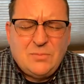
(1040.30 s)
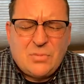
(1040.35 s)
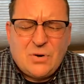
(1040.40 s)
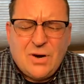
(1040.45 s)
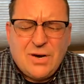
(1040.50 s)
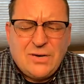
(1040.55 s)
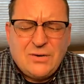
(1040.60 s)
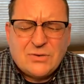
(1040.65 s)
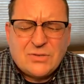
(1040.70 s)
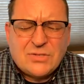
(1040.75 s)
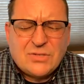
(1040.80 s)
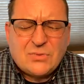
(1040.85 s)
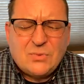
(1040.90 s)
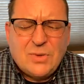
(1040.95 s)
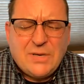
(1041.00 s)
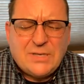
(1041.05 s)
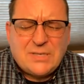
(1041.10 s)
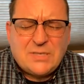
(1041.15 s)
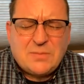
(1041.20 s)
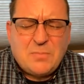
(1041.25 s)
Pray your
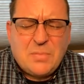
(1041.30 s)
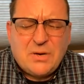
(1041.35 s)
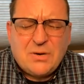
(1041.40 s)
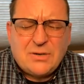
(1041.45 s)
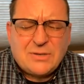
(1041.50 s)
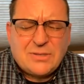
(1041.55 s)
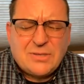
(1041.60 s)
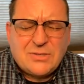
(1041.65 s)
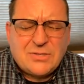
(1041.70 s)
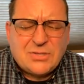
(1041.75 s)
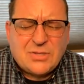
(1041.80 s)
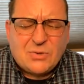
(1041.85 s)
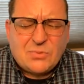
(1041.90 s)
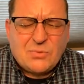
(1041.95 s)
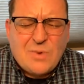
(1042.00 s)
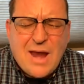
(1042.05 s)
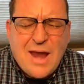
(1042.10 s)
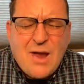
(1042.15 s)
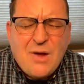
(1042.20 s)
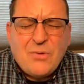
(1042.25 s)
sweet spirit to
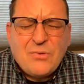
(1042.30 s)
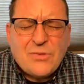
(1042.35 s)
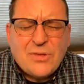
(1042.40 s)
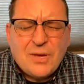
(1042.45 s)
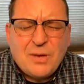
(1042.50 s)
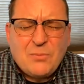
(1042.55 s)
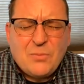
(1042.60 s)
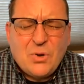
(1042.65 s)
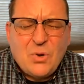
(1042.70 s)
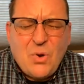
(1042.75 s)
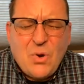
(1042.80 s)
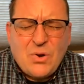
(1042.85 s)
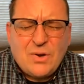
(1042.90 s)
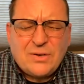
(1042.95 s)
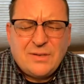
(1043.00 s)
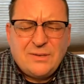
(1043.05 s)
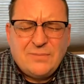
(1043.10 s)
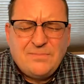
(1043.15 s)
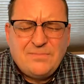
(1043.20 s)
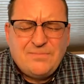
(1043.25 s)
surround them,
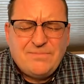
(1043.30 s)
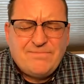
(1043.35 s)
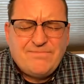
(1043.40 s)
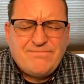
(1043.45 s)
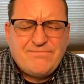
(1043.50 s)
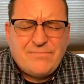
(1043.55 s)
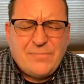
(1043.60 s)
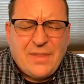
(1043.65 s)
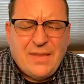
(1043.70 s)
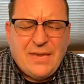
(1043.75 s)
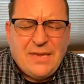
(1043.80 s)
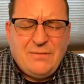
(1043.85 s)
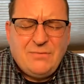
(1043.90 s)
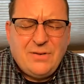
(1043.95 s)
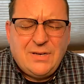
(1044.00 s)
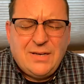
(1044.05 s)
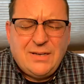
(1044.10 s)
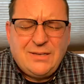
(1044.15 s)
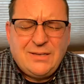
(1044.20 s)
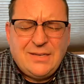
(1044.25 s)
Lord,
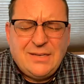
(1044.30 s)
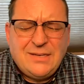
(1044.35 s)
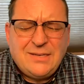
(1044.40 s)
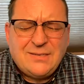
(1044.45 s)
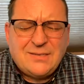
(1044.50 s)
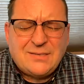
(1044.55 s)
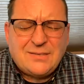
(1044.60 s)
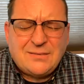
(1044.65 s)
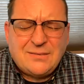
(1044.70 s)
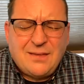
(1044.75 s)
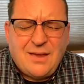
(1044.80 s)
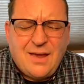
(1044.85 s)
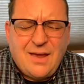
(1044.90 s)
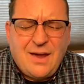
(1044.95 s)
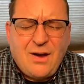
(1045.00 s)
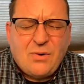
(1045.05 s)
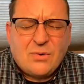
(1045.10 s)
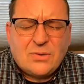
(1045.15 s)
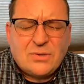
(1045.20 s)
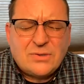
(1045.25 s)
even in these
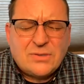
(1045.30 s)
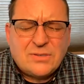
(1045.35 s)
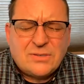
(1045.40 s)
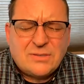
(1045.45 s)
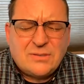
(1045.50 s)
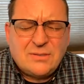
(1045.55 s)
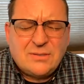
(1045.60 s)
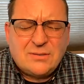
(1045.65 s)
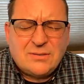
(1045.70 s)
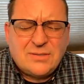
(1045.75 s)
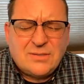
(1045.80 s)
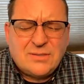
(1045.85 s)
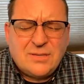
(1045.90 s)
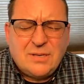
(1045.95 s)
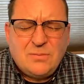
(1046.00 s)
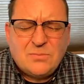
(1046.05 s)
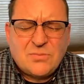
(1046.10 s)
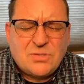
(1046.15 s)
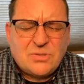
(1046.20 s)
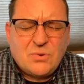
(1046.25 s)
hours that
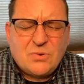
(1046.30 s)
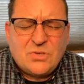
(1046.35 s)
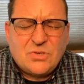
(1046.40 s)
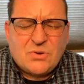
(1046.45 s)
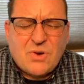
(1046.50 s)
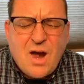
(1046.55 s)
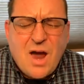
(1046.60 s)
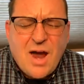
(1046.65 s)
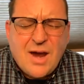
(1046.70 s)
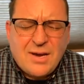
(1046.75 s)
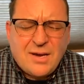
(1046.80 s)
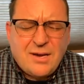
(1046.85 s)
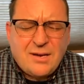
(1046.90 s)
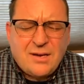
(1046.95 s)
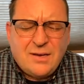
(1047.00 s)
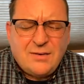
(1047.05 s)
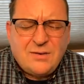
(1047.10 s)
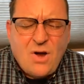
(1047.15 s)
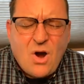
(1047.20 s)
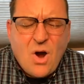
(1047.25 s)
seem so
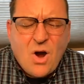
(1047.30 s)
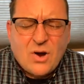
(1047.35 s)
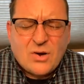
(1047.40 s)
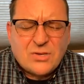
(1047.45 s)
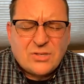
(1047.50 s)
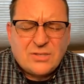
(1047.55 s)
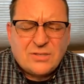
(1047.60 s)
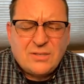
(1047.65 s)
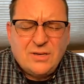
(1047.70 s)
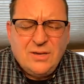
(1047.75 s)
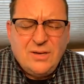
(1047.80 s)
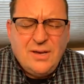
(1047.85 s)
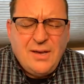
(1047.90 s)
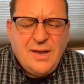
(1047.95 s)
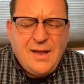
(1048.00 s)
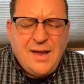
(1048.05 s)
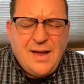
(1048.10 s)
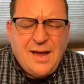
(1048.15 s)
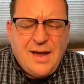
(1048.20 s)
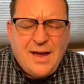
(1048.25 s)
trying and harsh.
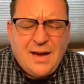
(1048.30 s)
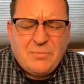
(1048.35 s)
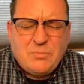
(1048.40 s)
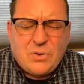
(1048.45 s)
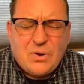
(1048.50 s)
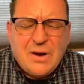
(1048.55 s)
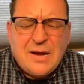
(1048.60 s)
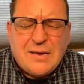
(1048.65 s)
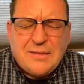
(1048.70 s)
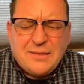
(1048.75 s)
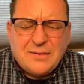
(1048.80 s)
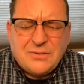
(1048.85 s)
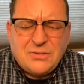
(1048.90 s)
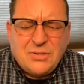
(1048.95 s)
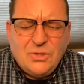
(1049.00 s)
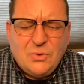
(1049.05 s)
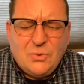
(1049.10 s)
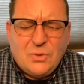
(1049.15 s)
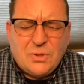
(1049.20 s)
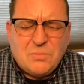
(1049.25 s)
I pray
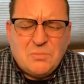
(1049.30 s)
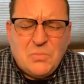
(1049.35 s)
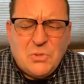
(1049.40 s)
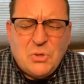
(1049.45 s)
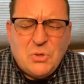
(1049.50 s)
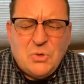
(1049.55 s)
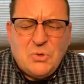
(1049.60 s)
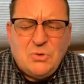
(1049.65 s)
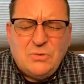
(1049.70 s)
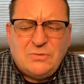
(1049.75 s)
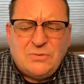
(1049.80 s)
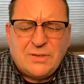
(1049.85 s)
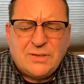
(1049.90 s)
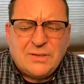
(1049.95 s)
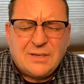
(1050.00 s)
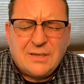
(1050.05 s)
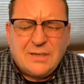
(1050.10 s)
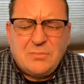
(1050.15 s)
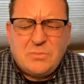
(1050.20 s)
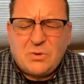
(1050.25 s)
that you would move
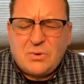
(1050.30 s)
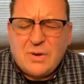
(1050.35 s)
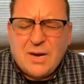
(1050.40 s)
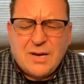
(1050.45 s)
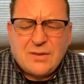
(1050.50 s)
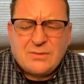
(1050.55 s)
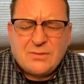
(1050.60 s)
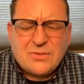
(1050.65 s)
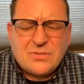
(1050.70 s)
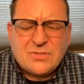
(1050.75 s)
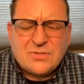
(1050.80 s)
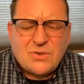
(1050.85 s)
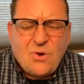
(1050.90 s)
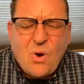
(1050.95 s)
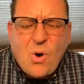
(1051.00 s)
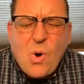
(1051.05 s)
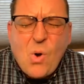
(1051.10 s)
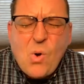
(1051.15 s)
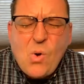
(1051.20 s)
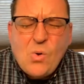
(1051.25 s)
and liberate the
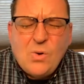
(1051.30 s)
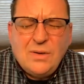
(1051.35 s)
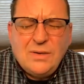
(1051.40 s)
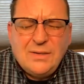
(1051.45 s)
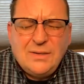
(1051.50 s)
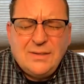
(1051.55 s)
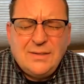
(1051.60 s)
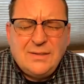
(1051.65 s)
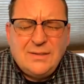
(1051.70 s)
soul,